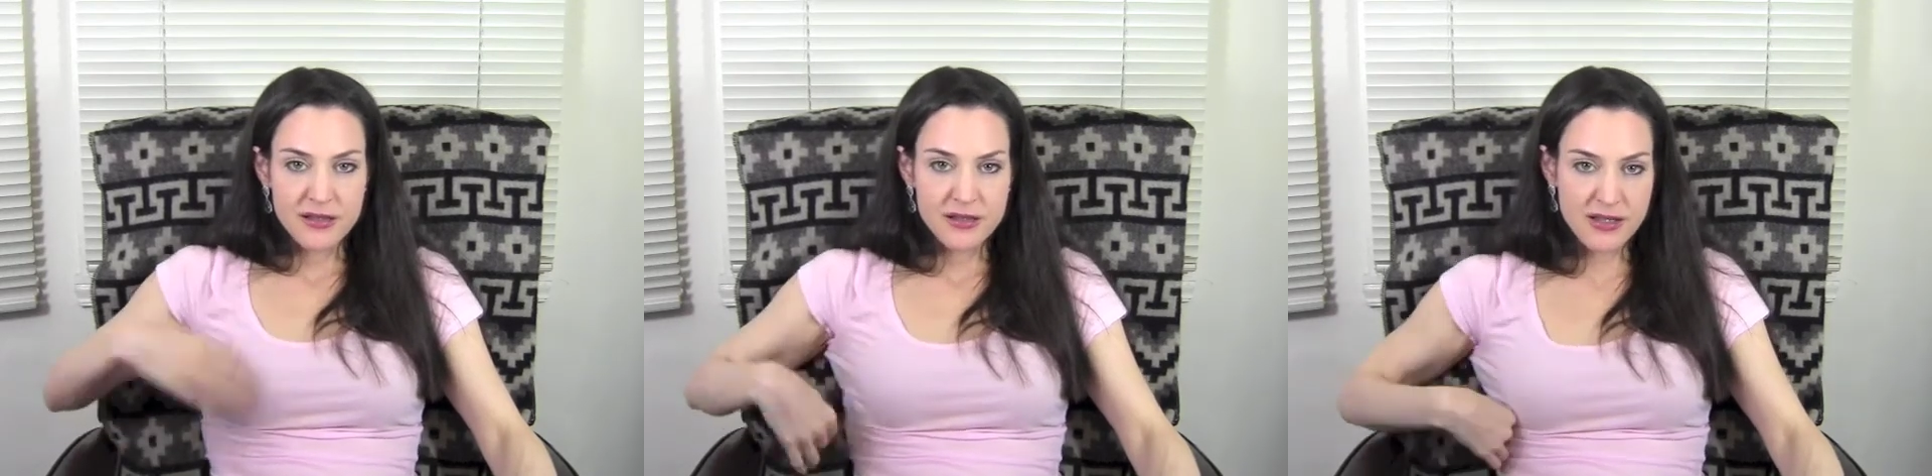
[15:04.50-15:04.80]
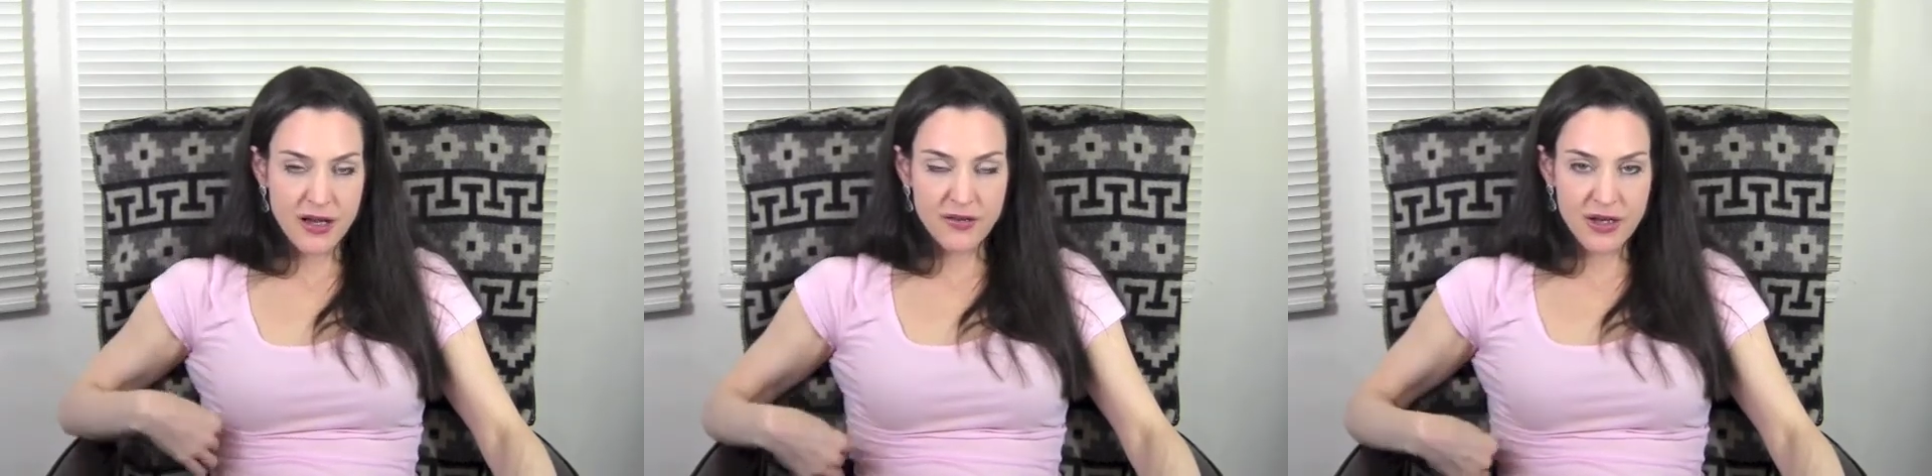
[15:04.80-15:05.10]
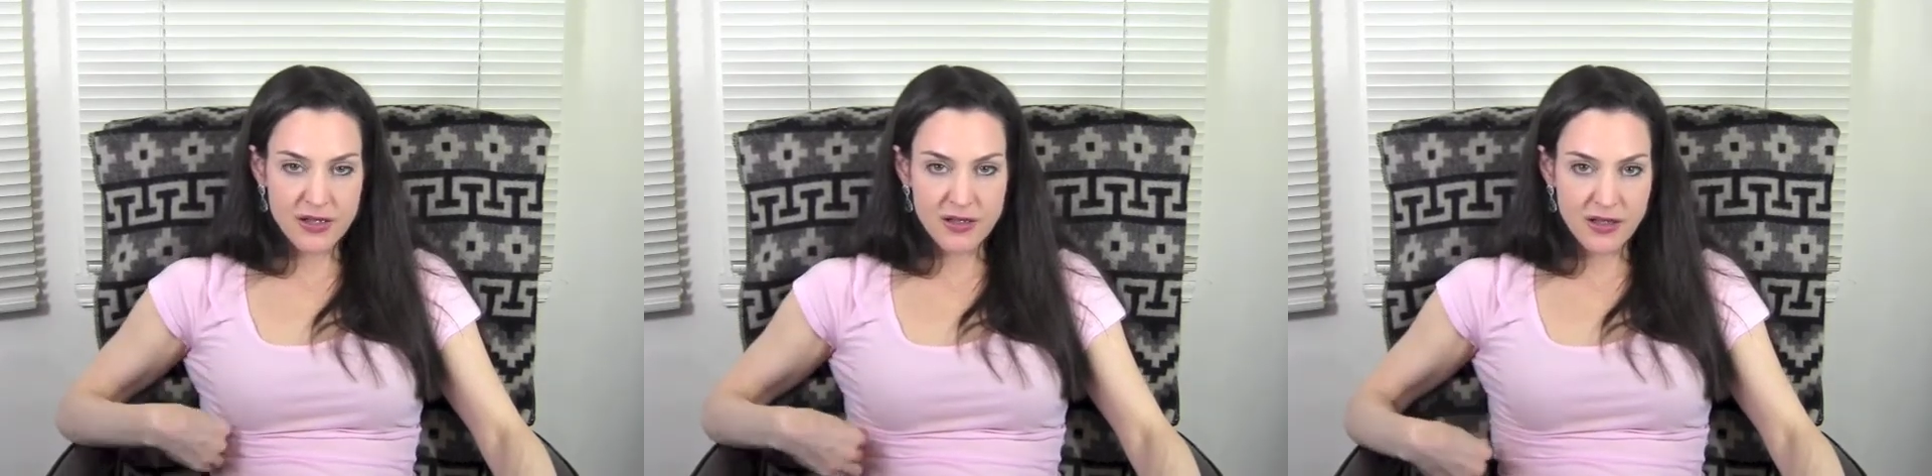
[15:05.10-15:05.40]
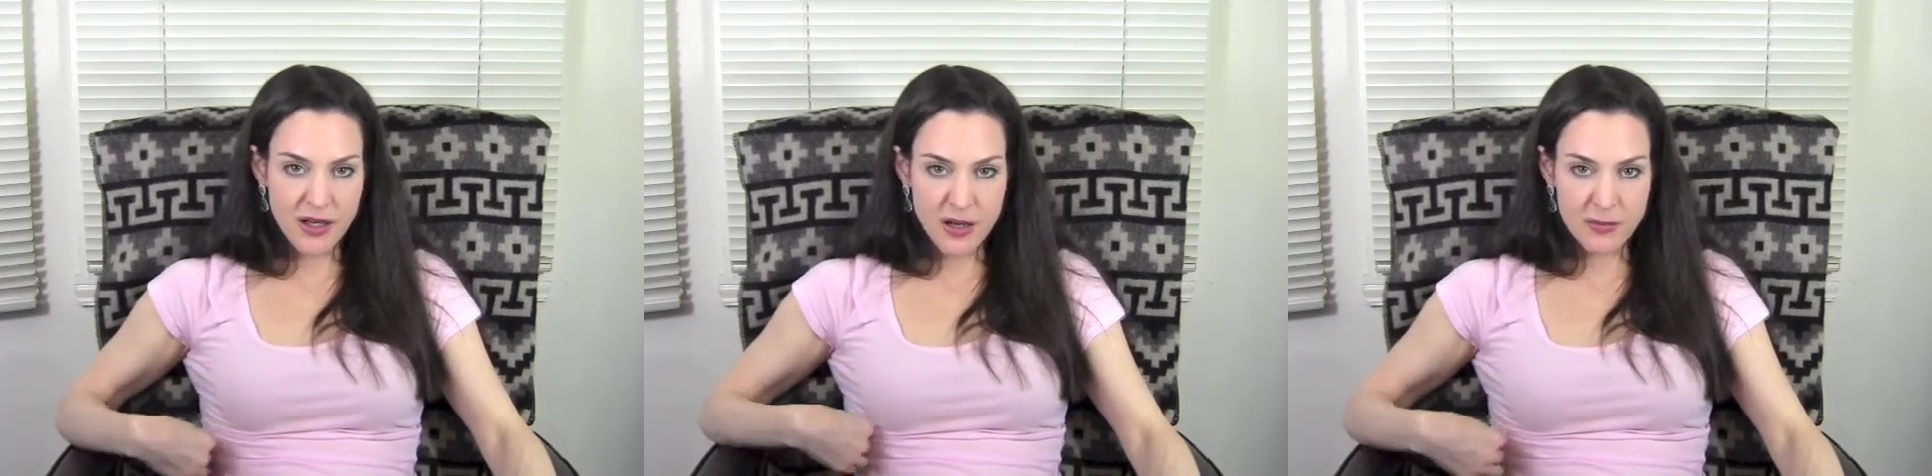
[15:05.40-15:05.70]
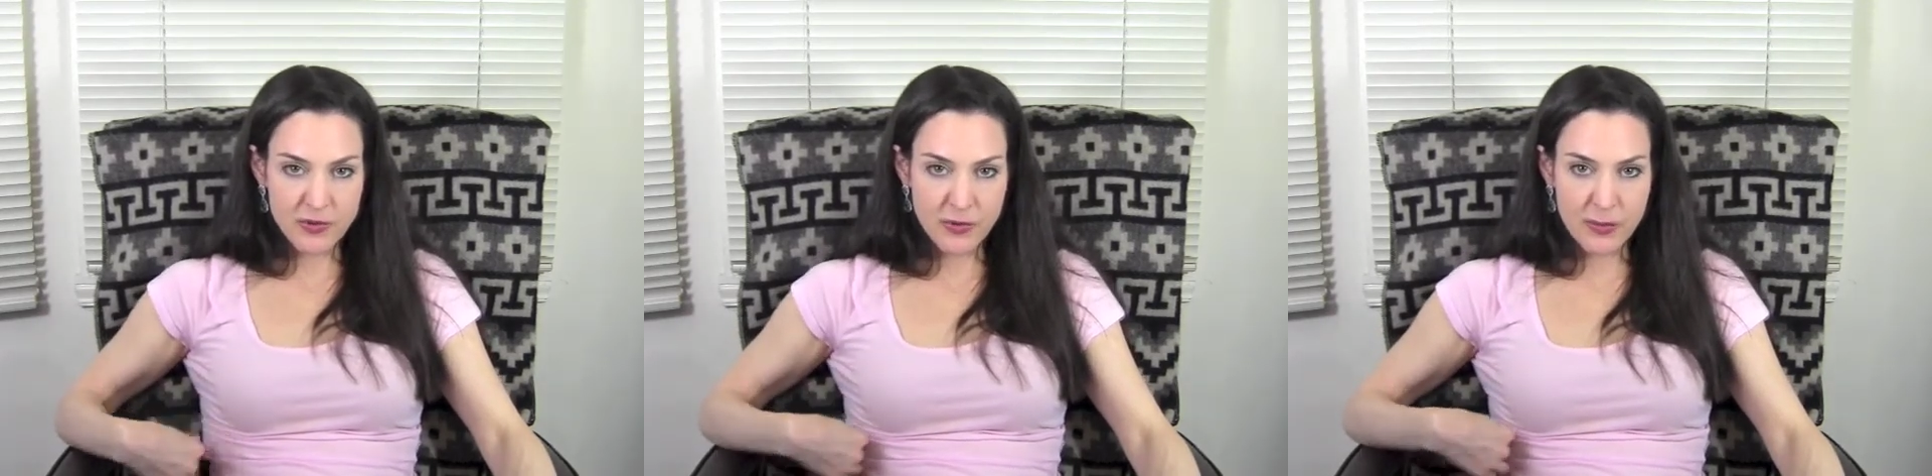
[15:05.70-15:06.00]
Salvation
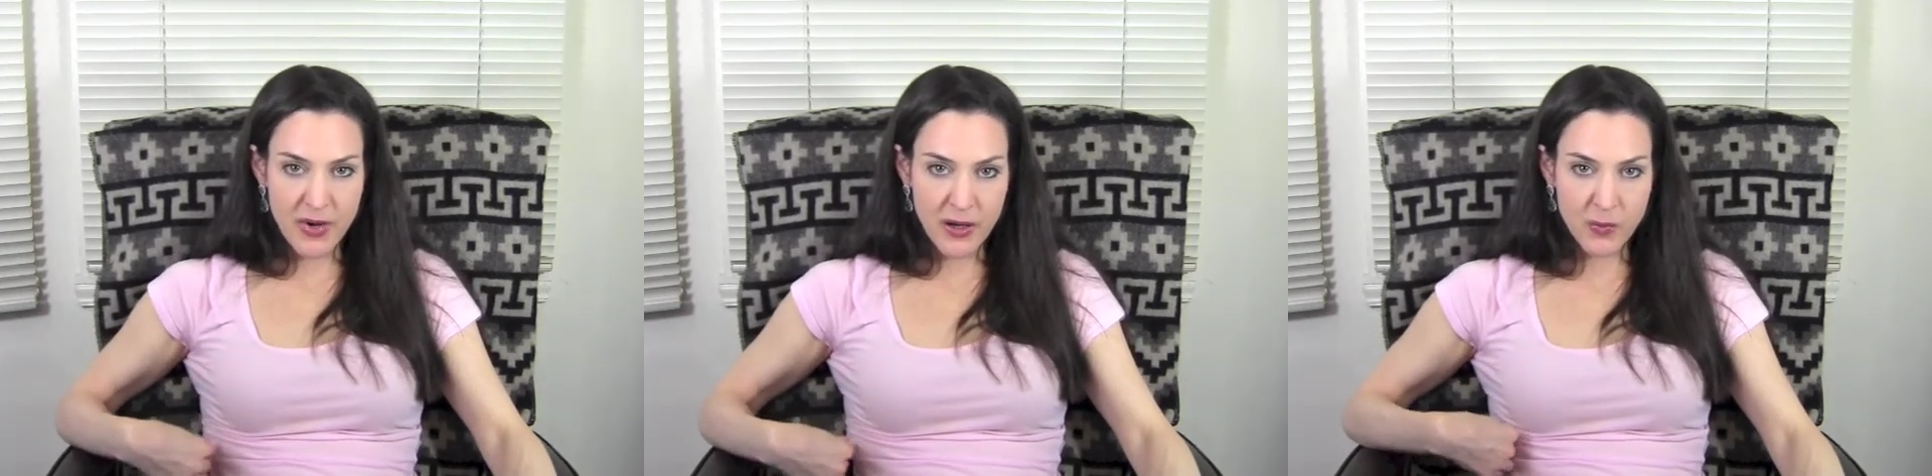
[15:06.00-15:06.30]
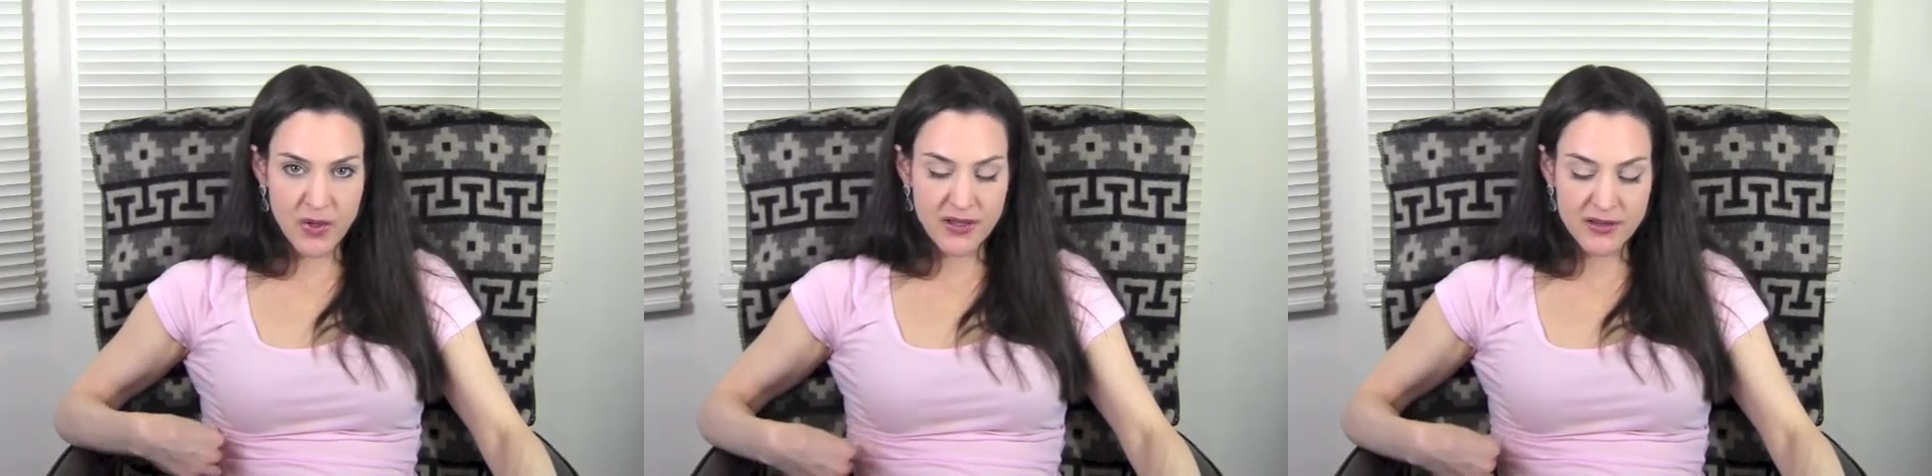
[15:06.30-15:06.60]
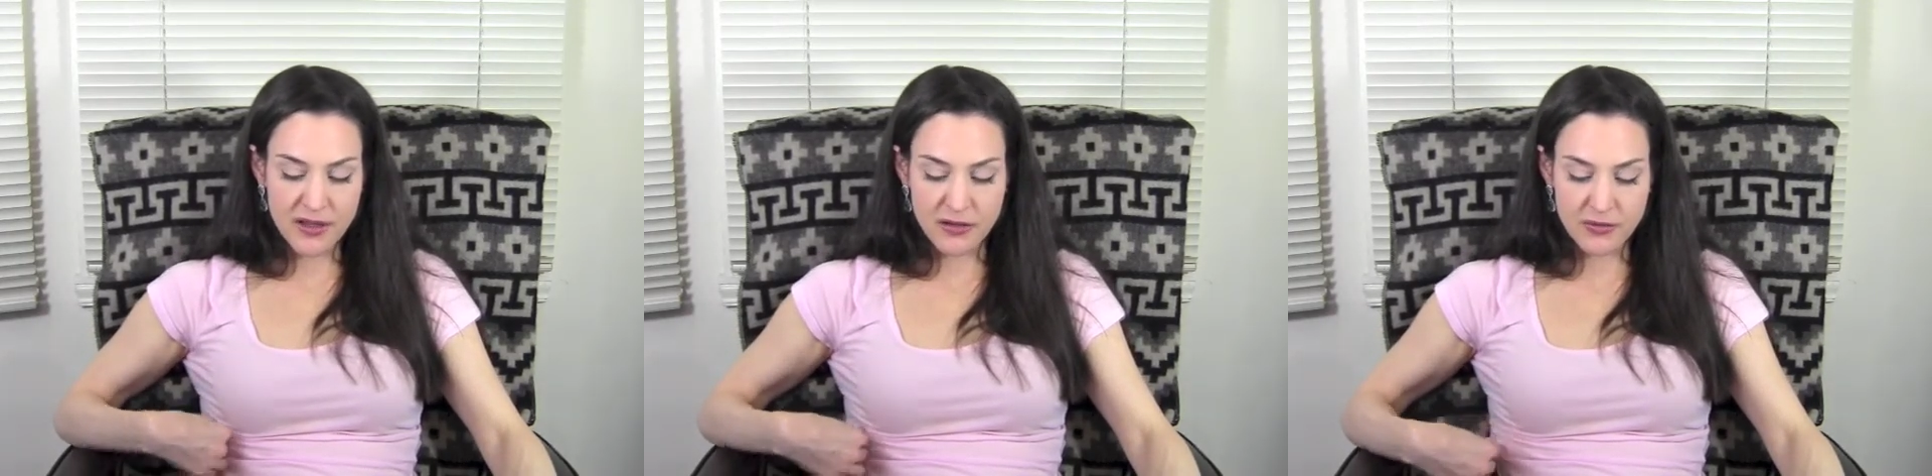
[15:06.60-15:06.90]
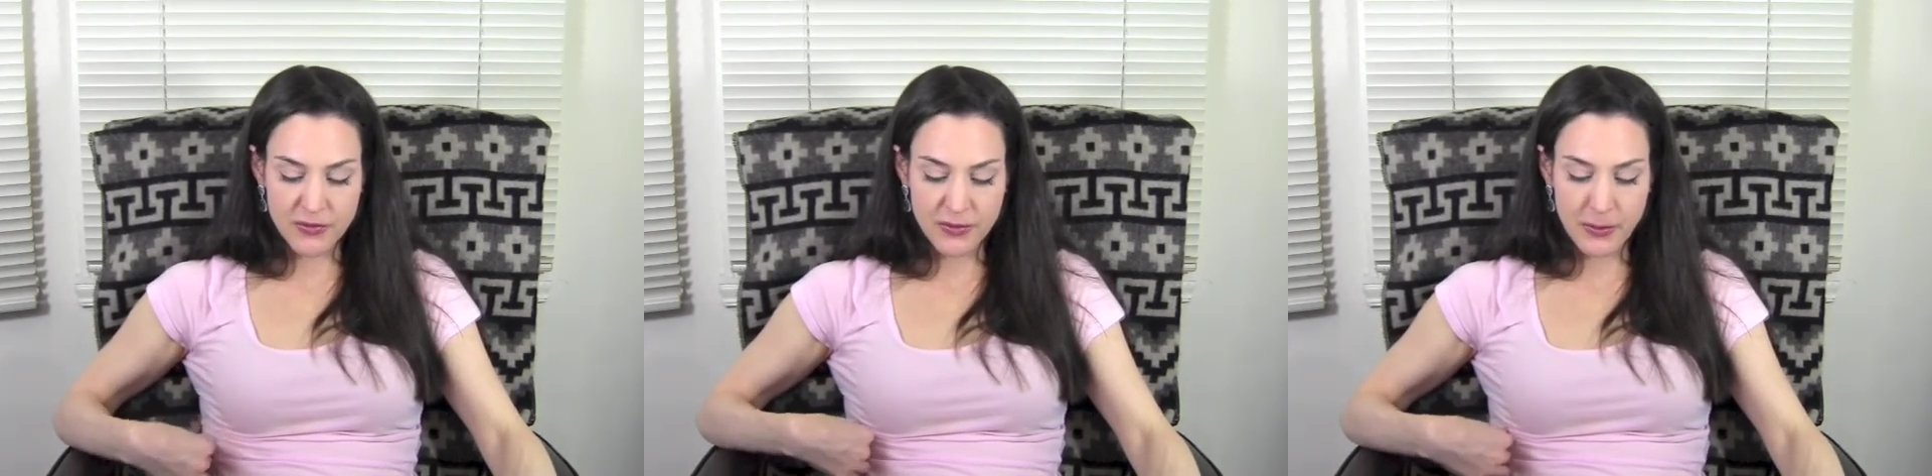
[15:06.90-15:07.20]
comes from my one self.